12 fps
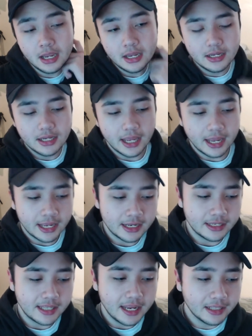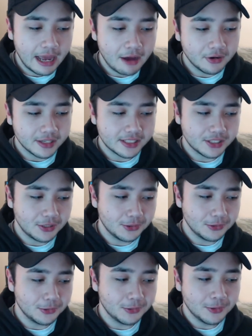and they allowed us
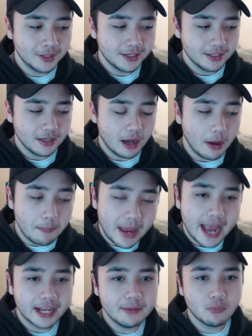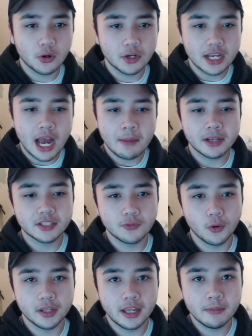to uh, bag and board comics
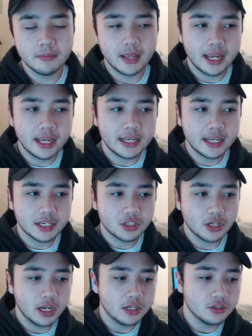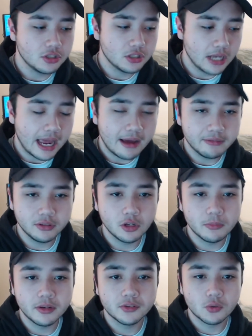for them, and in exchange have a little
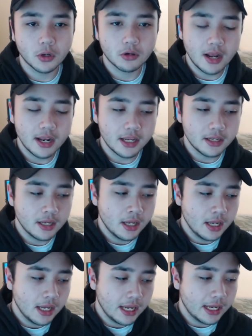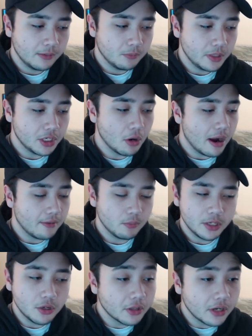bit of store credit. And we'd go out,
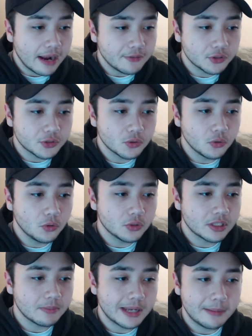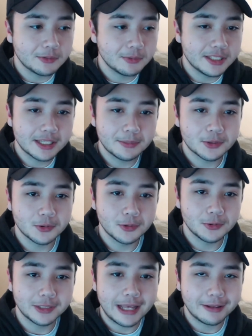we'd go there after school. Sometimes we'd skip school
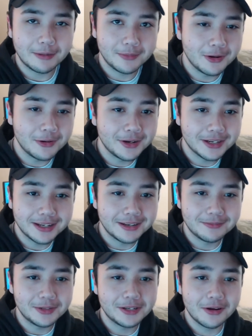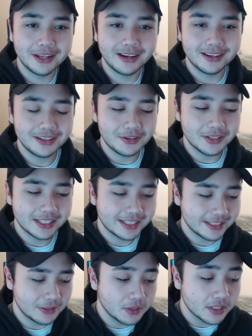without them knowing, and we'd go there and do this,
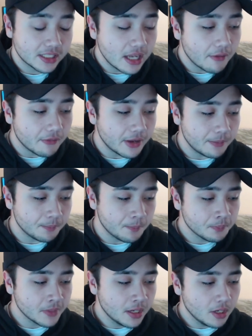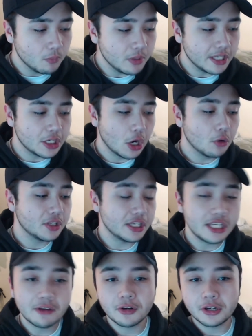do the stuff. And we'd go to
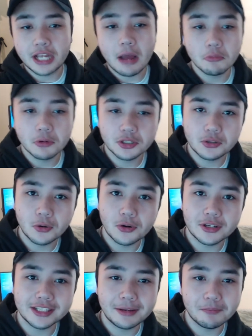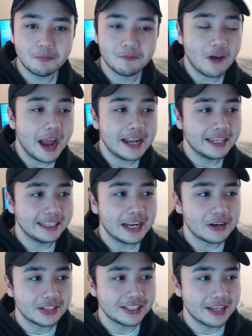different comic book stores and find
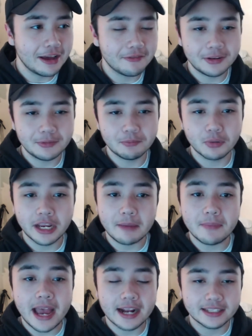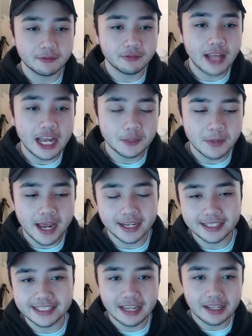their stuff and bring it back to Flashback
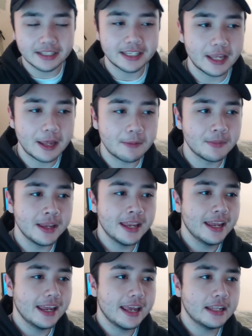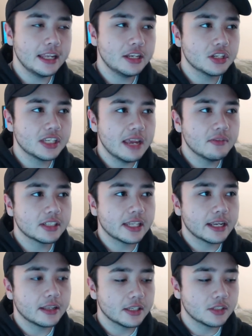and sell it to them. And they just gave us
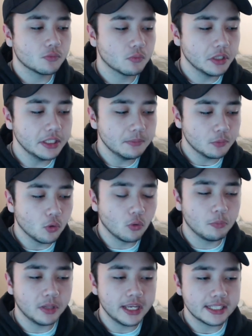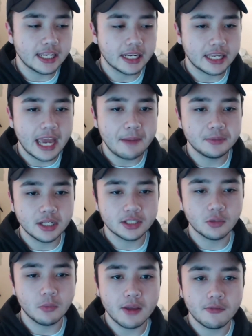like this really cool place that kept us
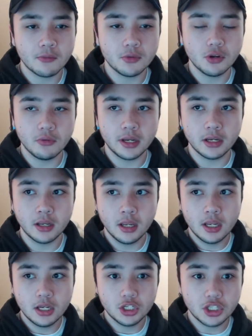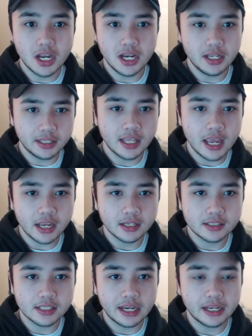away from doing shitty
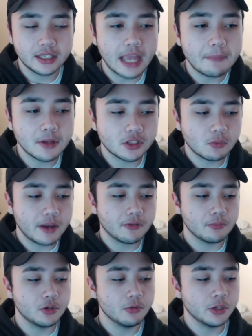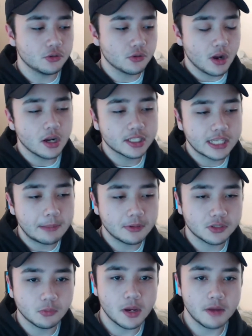things, like kept us away from doing drugs, kept
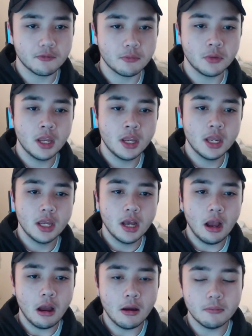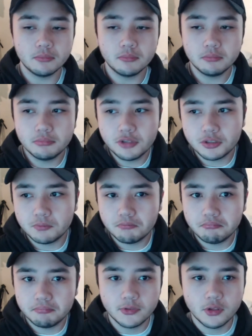us away from um, just
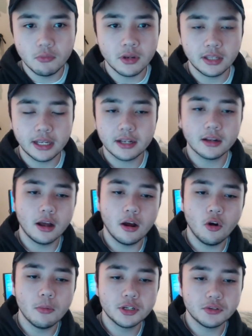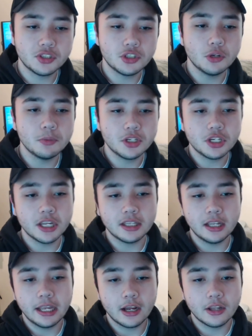doing like a whole bunch of stupid shit that
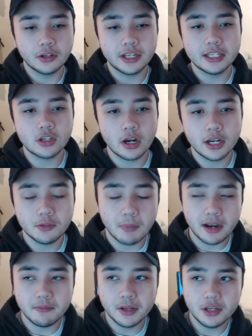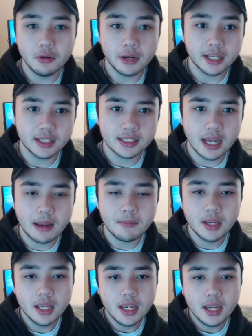like other kids our age might have been doing at the time.
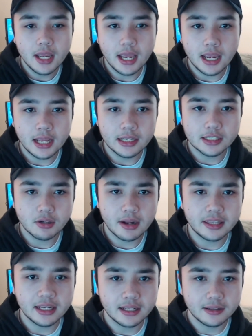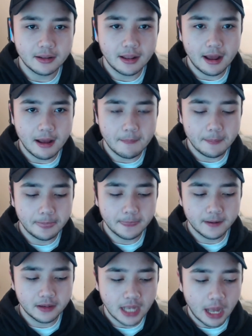And so I think
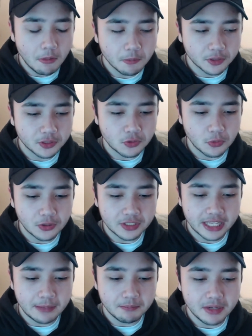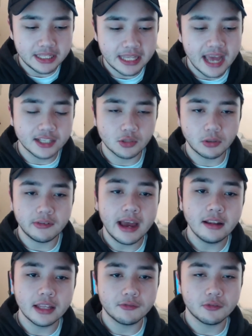comic book stores can be that sort of
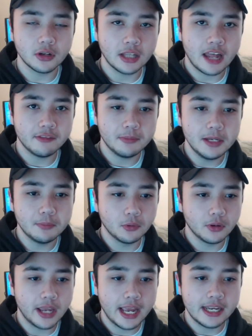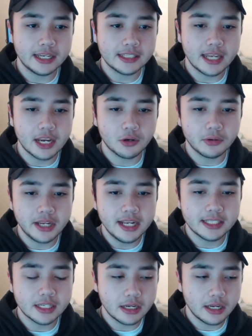outlet for a lot of people and it, it
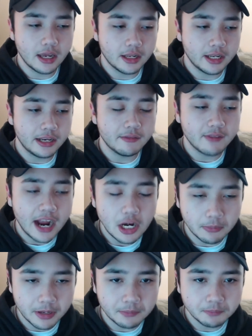creates a, a, an environment